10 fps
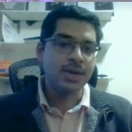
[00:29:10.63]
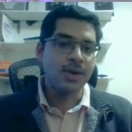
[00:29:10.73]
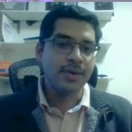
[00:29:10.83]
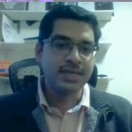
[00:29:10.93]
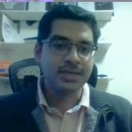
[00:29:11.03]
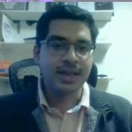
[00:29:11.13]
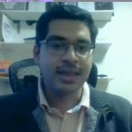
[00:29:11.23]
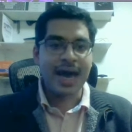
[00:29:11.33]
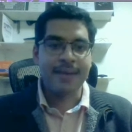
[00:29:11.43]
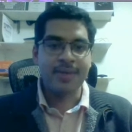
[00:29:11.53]
to go into the
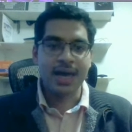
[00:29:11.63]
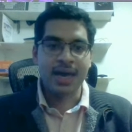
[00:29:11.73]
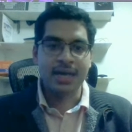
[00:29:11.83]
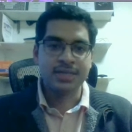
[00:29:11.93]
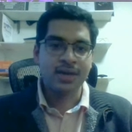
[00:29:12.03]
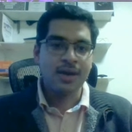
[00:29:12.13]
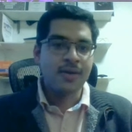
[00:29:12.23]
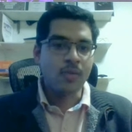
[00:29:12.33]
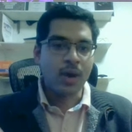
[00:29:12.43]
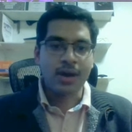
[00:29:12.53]
lab and
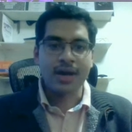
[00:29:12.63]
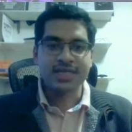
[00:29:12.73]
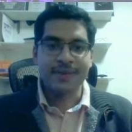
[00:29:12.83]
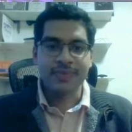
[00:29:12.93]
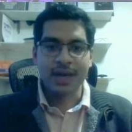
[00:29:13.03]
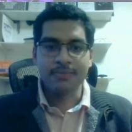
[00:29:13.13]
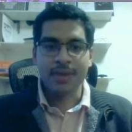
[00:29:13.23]
work on something.